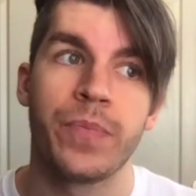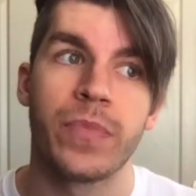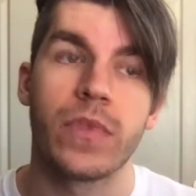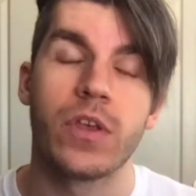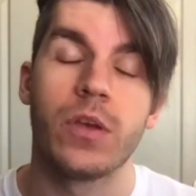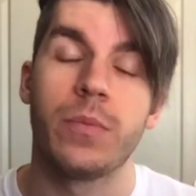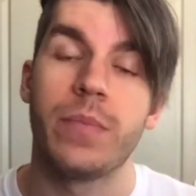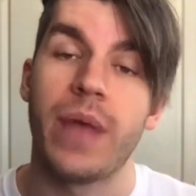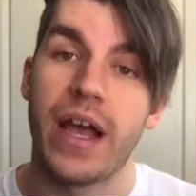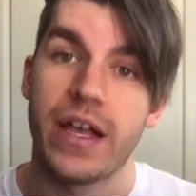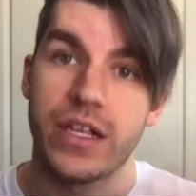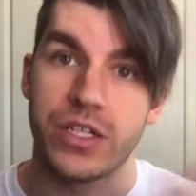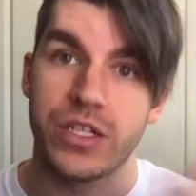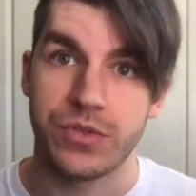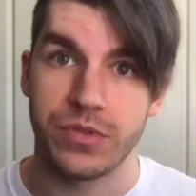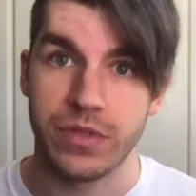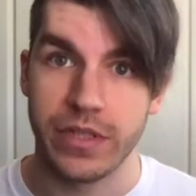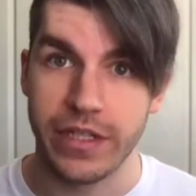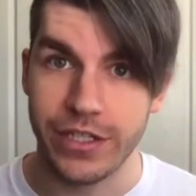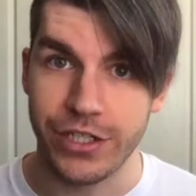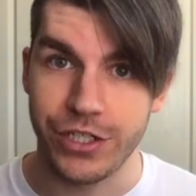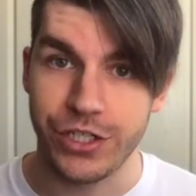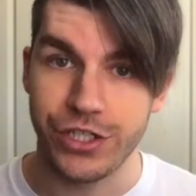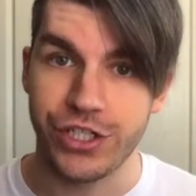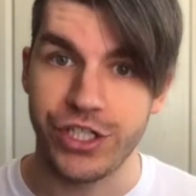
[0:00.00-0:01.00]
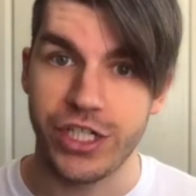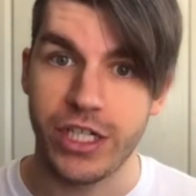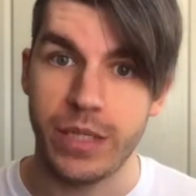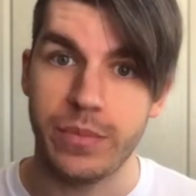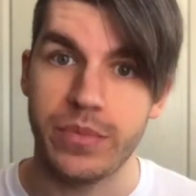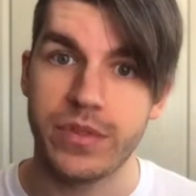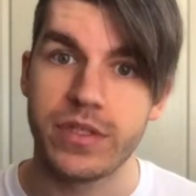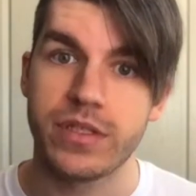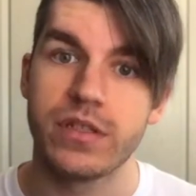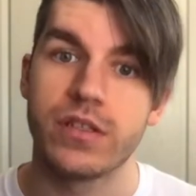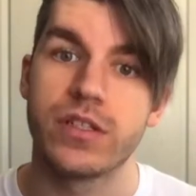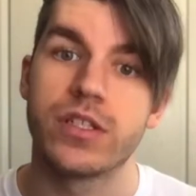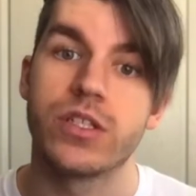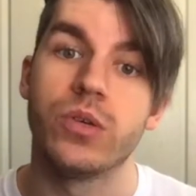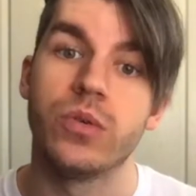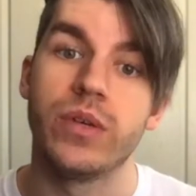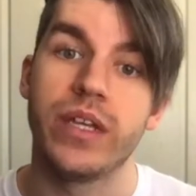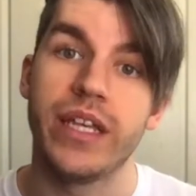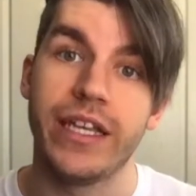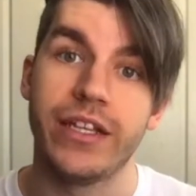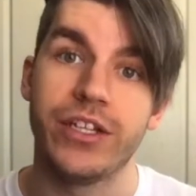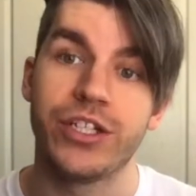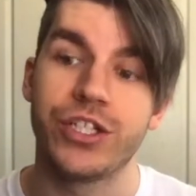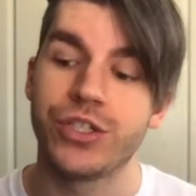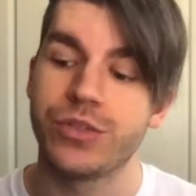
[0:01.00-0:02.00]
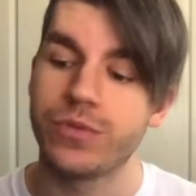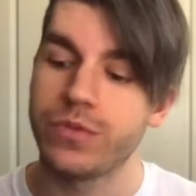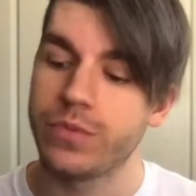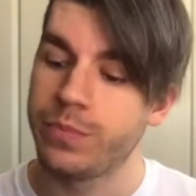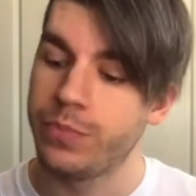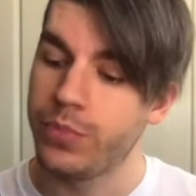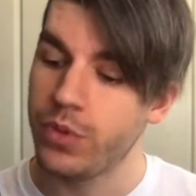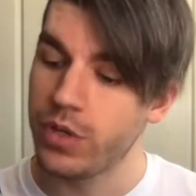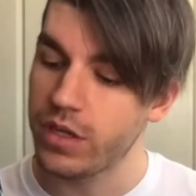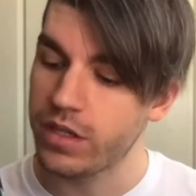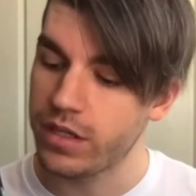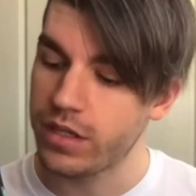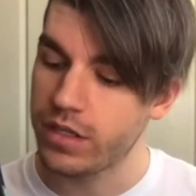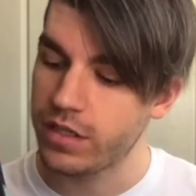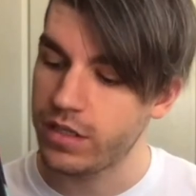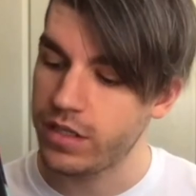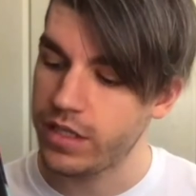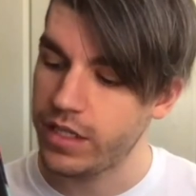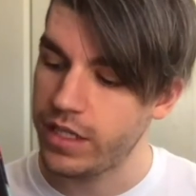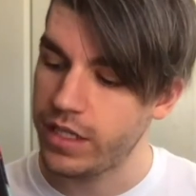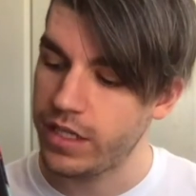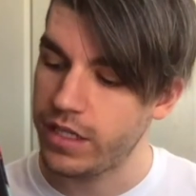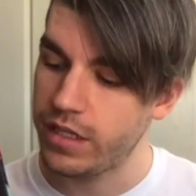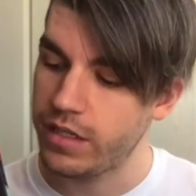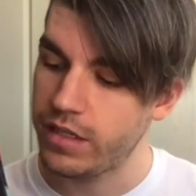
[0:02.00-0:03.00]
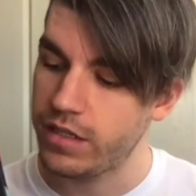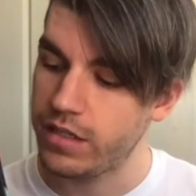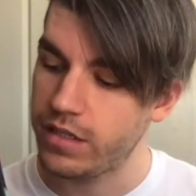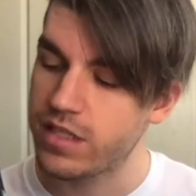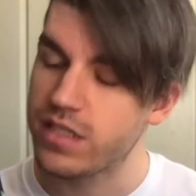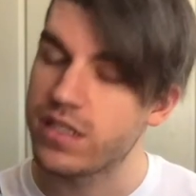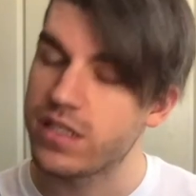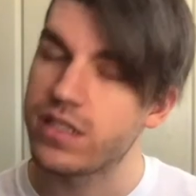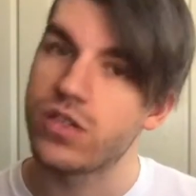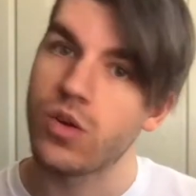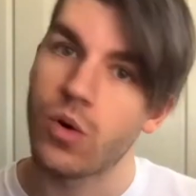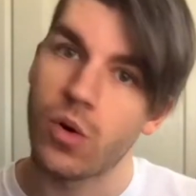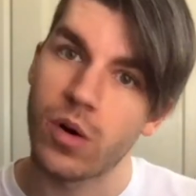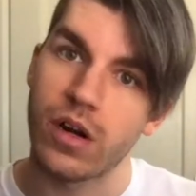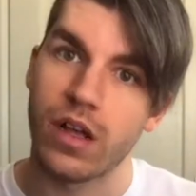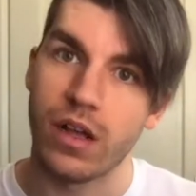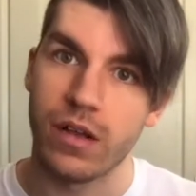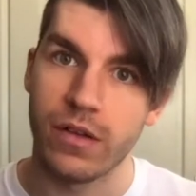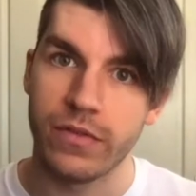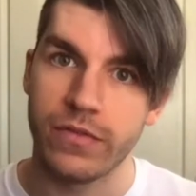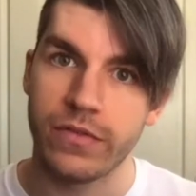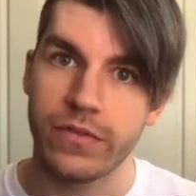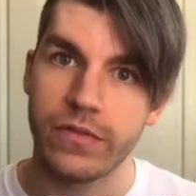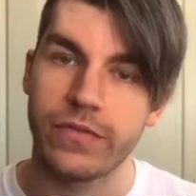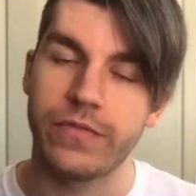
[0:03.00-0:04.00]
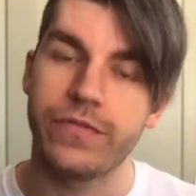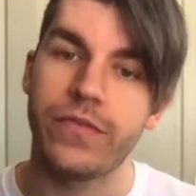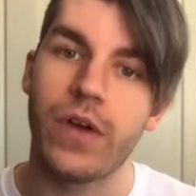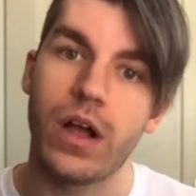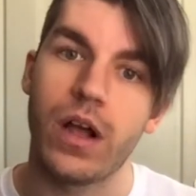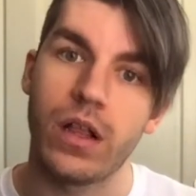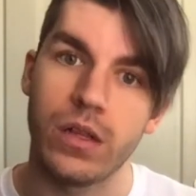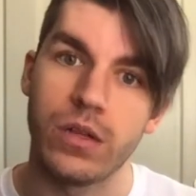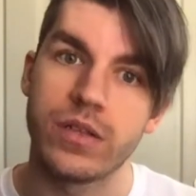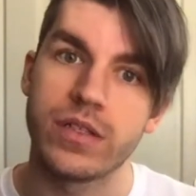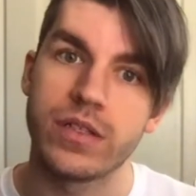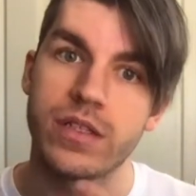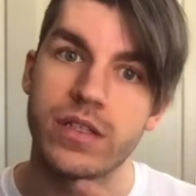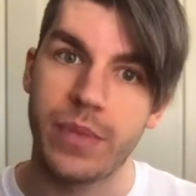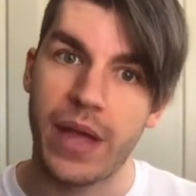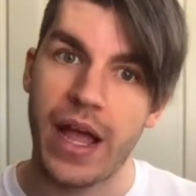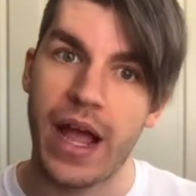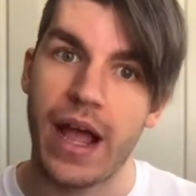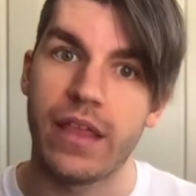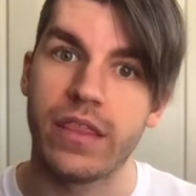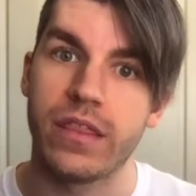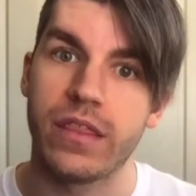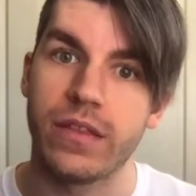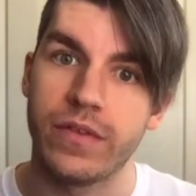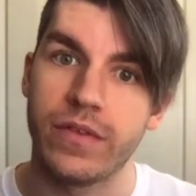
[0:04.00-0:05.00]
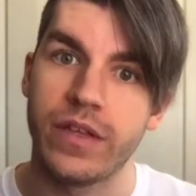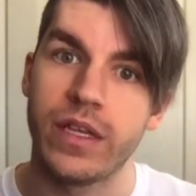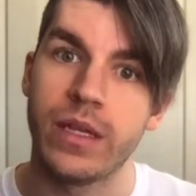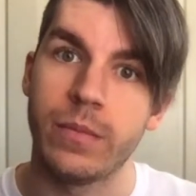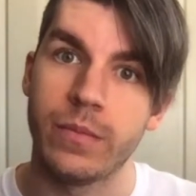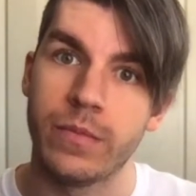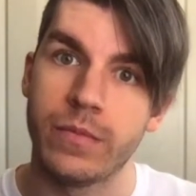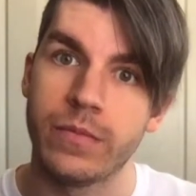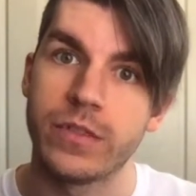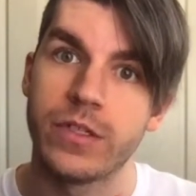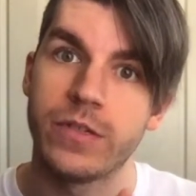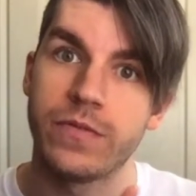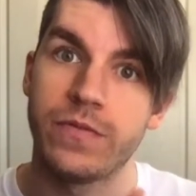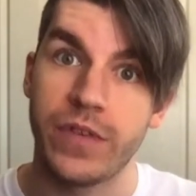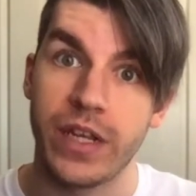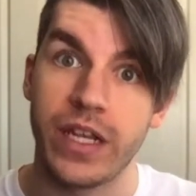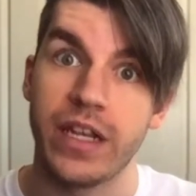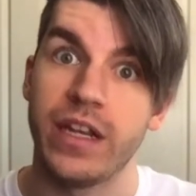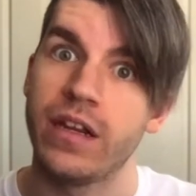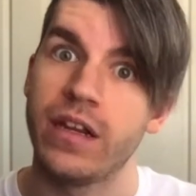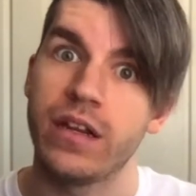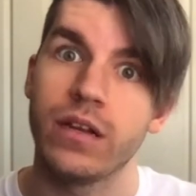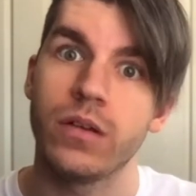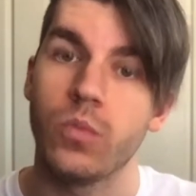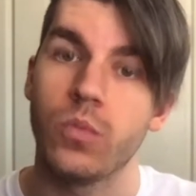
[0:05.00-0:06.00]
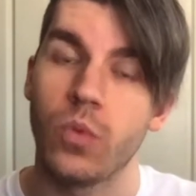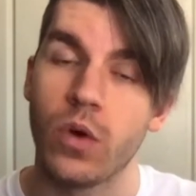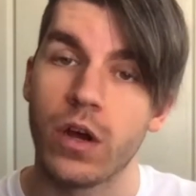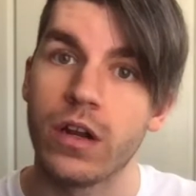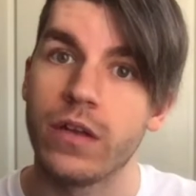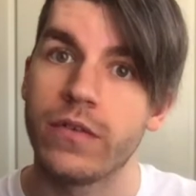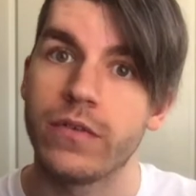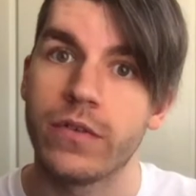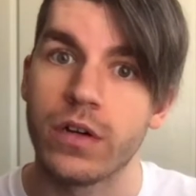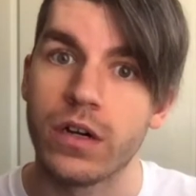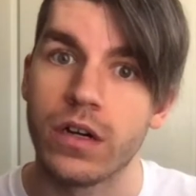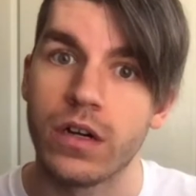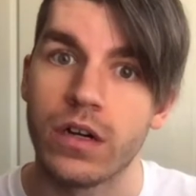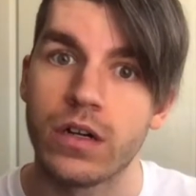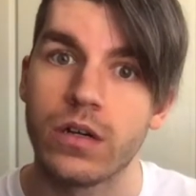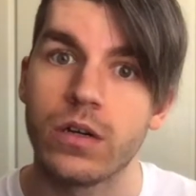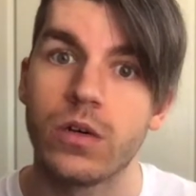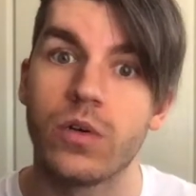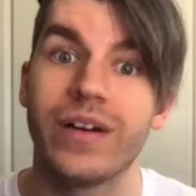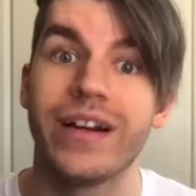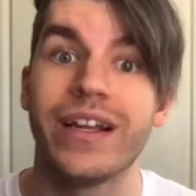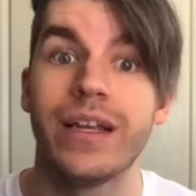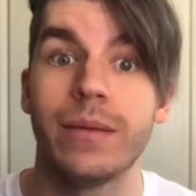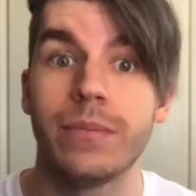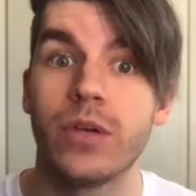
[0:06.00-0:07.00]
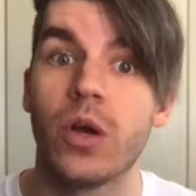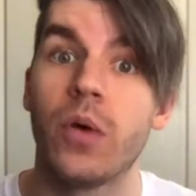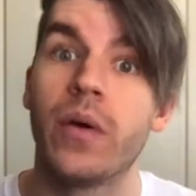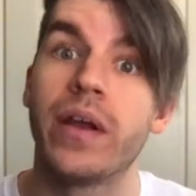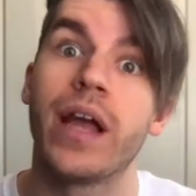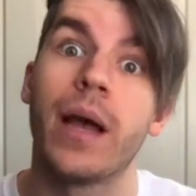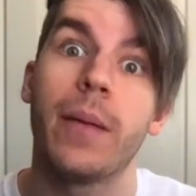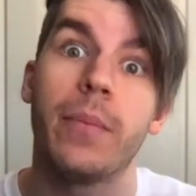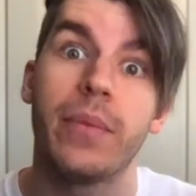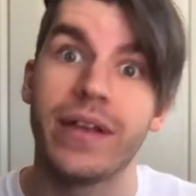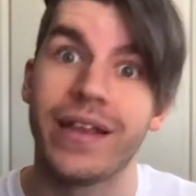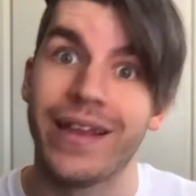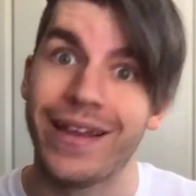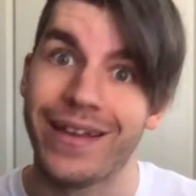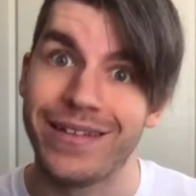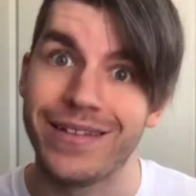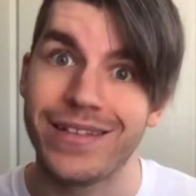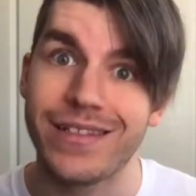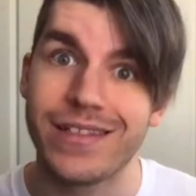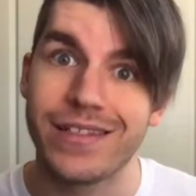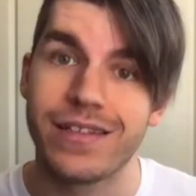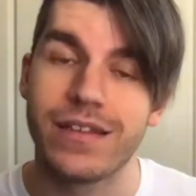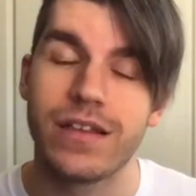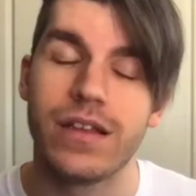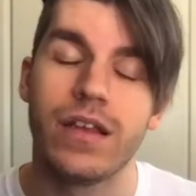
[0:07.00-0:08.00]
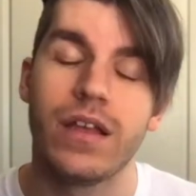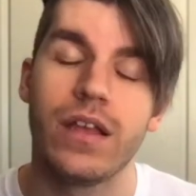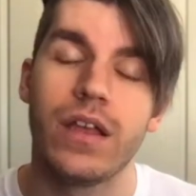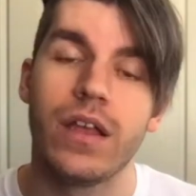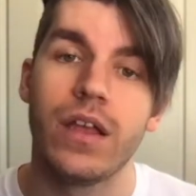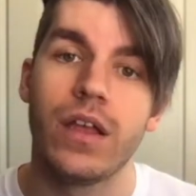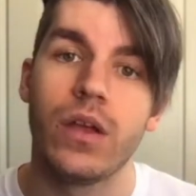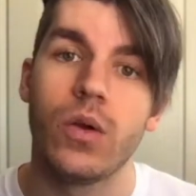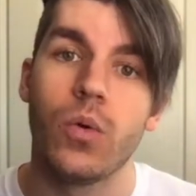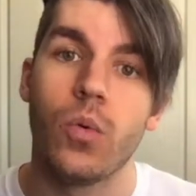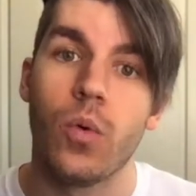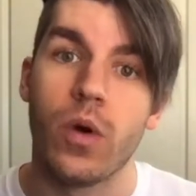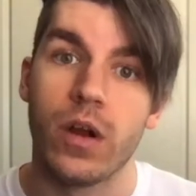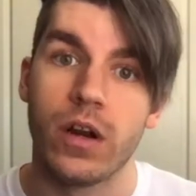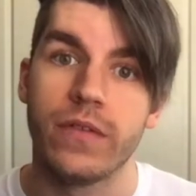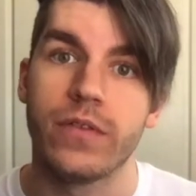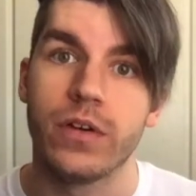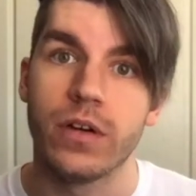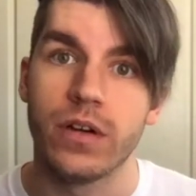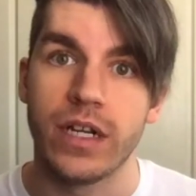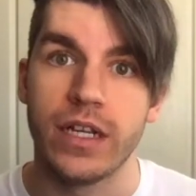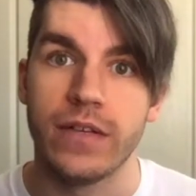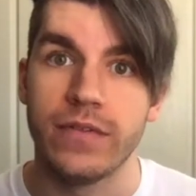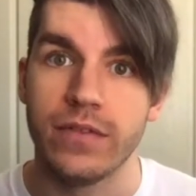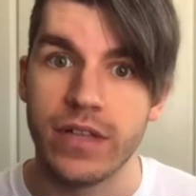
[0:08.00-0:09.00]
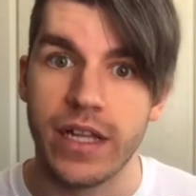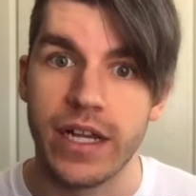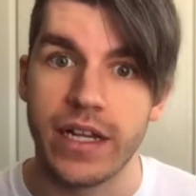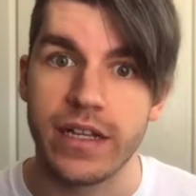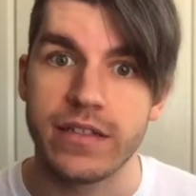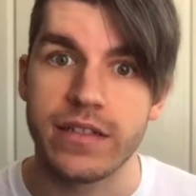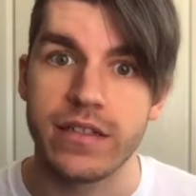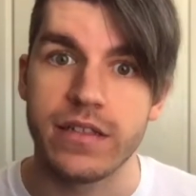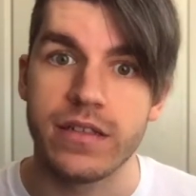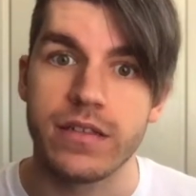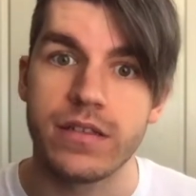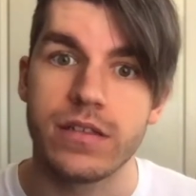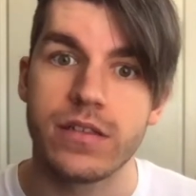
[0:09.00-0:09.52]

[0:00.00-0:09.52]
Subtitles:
past relationships. So each book sort of follows the path of him defeating one of her, or him going up against one of her evil exes.